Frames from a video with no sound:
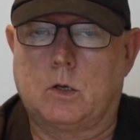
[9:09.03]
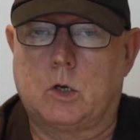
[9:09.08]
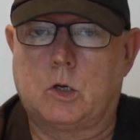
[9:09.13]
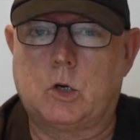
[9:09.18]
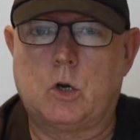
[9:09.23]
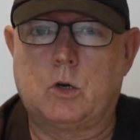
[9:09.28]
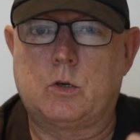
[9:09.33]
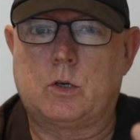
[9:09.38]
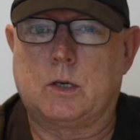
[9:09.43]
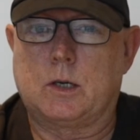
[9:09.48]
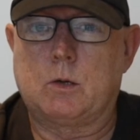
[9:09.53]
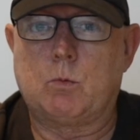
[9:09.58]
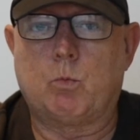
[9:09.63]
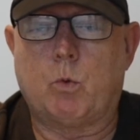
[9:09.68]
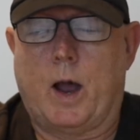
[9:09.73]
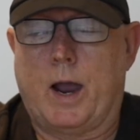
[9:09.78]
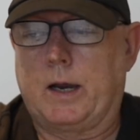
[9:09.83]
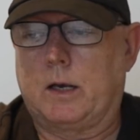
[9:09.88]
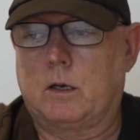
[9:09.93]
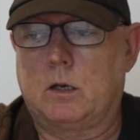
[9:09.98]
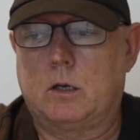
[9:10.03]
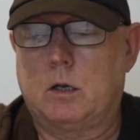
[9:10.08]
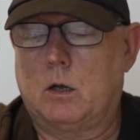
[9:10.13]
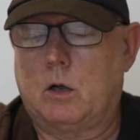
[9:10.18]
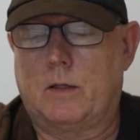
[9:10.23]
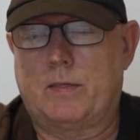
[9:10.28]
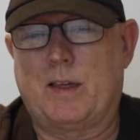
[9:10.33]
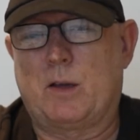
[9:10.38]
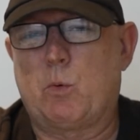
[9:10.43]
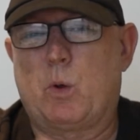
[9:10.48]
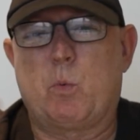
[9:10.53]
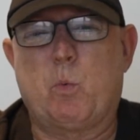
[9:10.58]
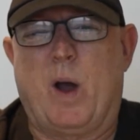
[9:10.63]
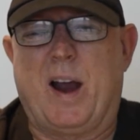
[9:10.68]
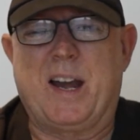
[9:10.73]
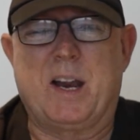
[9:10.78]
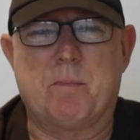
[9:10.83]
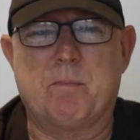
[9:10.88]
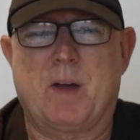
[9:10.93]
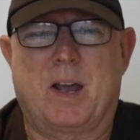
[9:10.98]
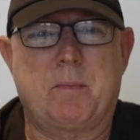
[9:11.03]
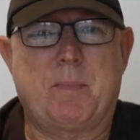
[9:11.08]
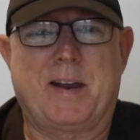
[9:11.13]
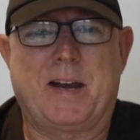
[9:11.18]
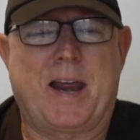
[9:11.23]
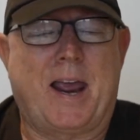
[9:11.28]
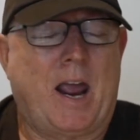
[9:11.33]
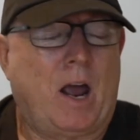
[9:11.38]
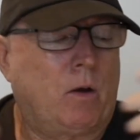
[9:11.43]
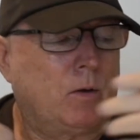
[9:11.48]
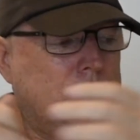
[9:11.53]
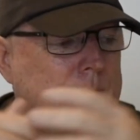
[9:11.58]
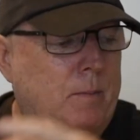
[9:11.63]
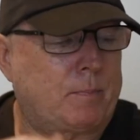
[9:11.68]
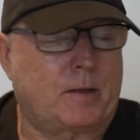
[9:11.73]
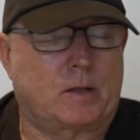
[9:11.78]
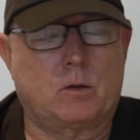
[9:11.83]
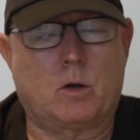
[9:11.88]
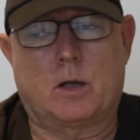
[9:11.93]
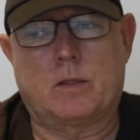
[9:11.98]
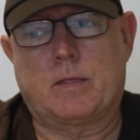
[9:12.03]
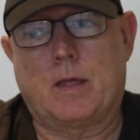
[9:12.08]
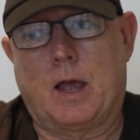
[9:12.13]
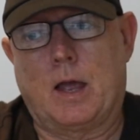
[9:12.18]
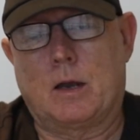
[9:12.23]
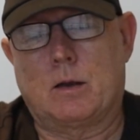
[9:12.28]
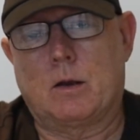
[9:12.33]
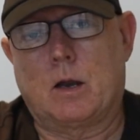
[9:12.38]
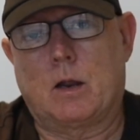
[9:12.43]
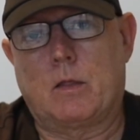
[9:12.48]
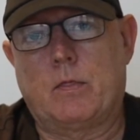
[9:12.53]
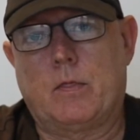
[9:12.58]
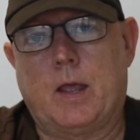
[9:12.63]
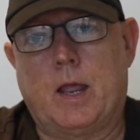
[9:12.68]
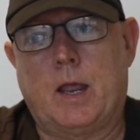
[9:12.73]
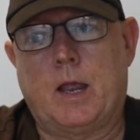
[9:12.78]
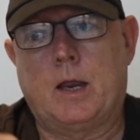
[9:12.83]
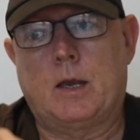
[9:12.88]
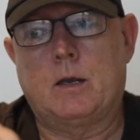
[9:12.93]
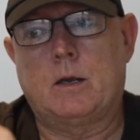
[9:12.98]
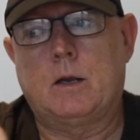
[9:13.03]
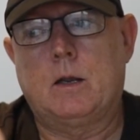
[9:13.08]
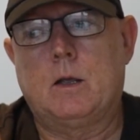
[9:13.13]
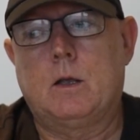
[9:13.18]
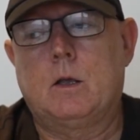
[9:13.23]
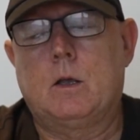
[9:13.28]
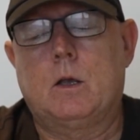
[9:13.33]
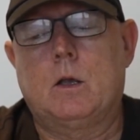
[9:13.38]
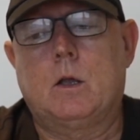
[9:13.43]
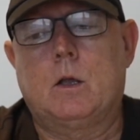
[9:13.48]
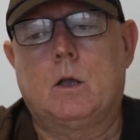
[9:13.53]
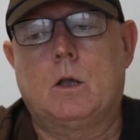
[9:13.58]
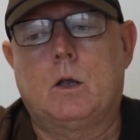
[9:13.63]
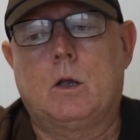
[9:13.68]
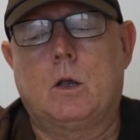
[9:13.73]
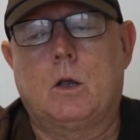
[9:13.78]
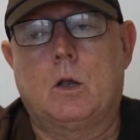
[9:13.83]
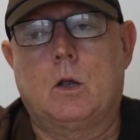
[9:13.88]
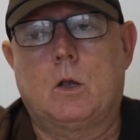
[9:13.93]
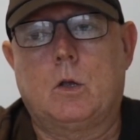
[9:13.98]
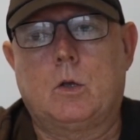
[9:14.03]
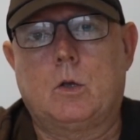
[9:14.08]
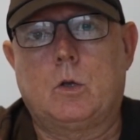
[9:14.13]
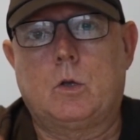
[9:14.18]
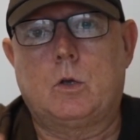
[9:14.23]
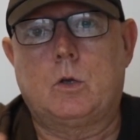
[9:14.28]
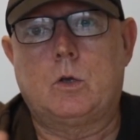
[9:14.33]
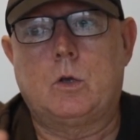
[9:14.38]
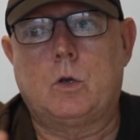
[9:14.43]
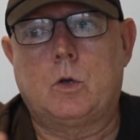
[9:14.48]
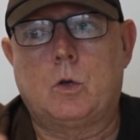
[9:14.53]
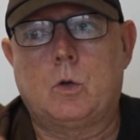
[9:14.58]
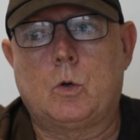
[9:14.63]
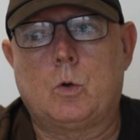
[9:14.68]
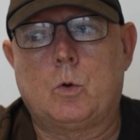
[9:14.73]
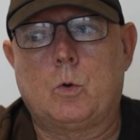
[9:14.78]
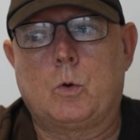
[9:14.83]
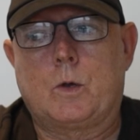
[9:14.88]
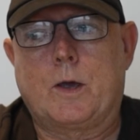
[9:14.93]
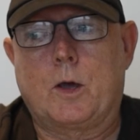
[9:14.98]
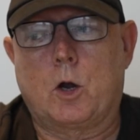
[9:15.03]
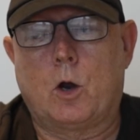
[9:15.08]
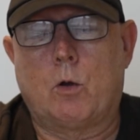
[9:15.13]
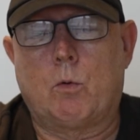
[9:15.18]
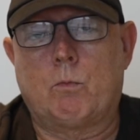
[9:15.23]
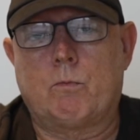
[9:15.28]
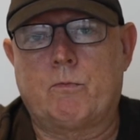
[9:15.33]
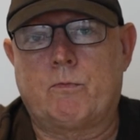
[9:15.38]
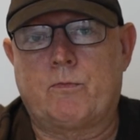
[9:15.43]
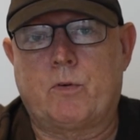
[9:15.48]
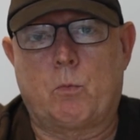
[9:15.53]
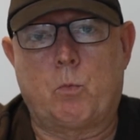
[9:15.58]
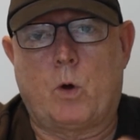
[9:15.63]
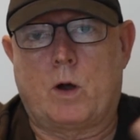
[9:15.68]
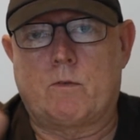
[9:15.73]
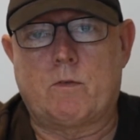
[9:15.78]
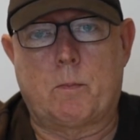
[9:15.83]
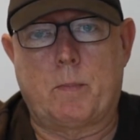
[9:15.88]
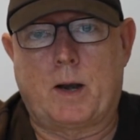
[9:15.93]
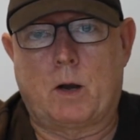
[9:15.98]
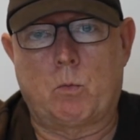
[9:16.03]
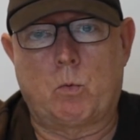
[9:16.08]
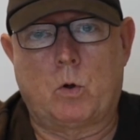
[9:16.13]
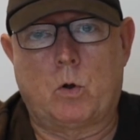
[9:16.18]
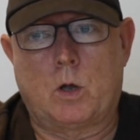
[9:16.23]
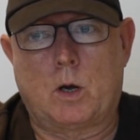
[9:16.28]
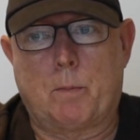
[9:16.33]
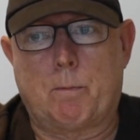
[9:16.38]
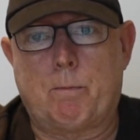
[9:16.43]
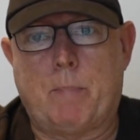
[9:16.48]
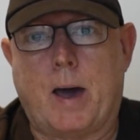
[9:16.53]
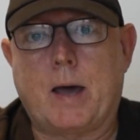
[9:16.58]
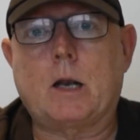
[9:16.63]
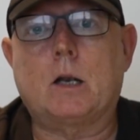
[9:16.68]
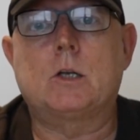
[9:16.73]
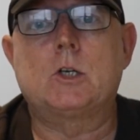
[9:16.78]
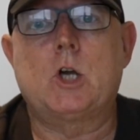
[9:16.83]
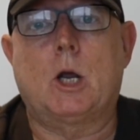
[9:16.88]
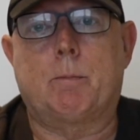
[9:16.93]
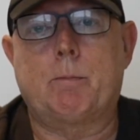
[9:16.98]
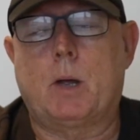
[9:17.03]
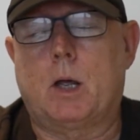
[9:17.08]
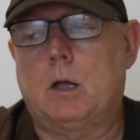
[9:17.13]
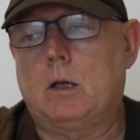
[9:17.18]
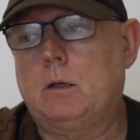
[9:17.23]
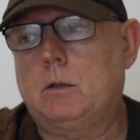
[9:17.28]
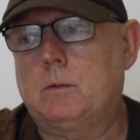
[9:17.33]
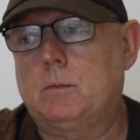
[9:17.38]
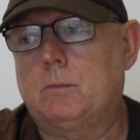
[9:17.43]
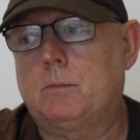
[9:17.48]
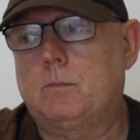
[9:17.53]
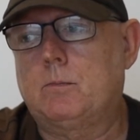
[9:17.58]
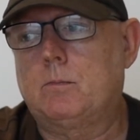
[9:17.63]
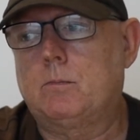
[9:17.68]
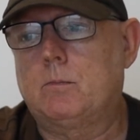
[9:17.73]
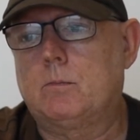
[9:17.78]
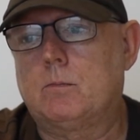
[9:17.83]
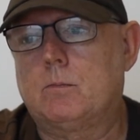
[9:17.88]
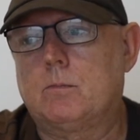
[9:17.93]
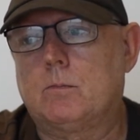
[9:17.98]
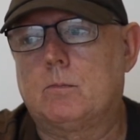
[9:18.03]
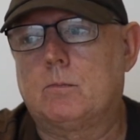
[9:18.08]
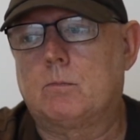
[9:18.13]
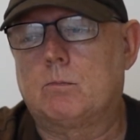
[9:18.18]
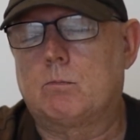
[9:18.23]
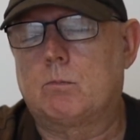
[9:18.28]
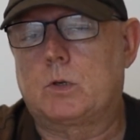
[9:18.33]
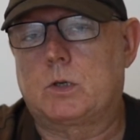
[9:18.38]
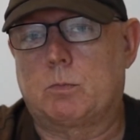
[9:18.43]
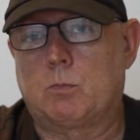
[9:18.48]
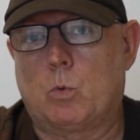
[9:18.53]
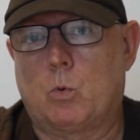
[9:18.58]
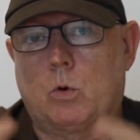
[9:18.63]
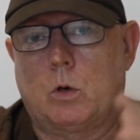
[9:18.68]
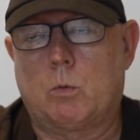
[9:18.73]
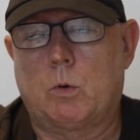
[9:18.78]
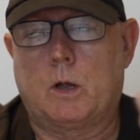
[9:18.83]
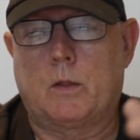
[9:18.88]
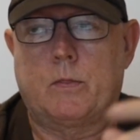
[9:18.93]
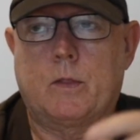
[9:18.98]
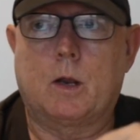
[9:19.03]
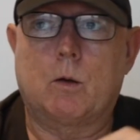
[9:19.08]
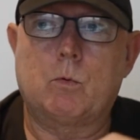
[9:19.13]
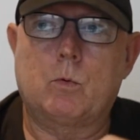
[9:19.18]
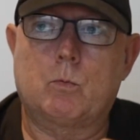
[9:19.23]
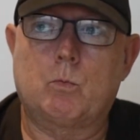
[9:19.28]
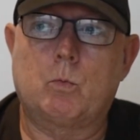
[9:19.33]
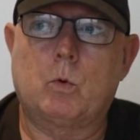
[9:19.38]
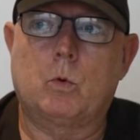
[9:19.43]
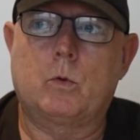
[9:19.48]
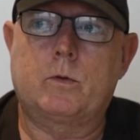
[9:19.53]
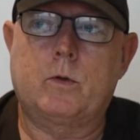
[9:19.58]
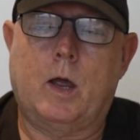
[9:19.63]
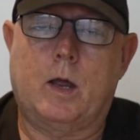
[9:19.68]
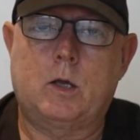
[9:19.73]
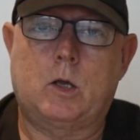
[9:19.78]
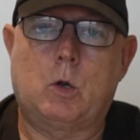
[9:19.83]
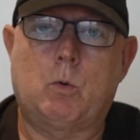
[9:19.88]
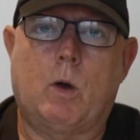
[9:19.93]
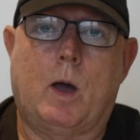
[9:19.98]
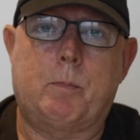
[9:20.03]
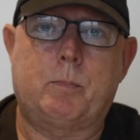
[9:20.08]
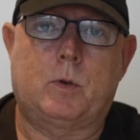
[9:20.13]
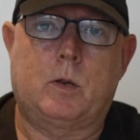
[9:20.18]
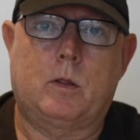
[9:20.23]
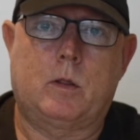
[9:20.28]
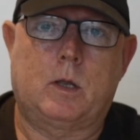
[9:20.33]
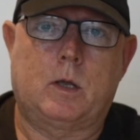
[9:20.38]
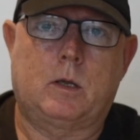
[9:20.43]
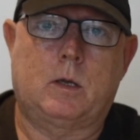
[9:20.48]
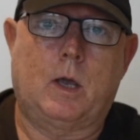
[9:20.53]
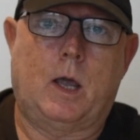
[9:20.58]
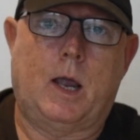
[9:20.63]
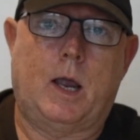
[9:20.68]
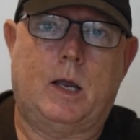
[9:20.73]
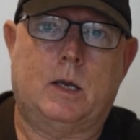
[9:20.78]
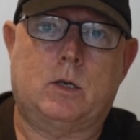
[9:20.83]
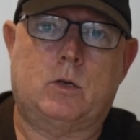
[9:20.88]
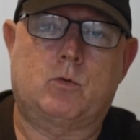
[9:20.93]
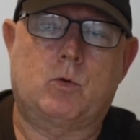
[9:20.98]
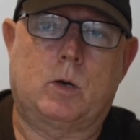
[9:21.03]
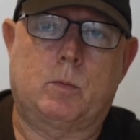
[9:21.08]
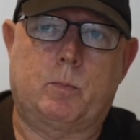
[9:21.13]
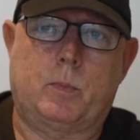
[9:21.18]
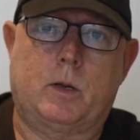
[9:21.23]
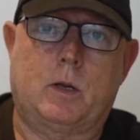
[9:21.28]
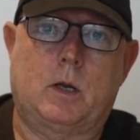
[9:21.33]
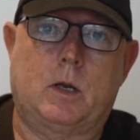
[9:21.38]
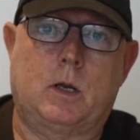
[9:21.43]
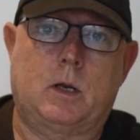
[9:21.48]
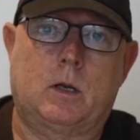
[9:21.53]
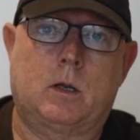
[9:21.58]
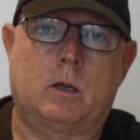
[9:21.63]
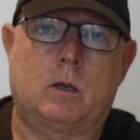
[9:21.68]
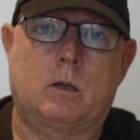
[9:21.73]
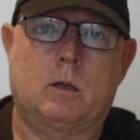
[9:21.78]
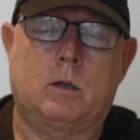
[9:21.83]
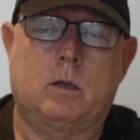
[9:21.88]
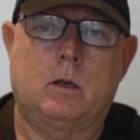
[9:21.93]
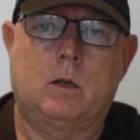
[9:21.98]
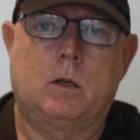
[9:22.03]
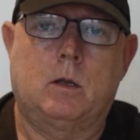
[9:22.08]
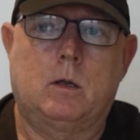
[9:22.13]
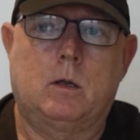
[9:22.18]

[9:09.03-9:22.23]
You usually wait, I think we waited maybe an hour or something like that, and then you get on, for want of a better word, a puddle jumper, smaller one that will take you up to the airstrip in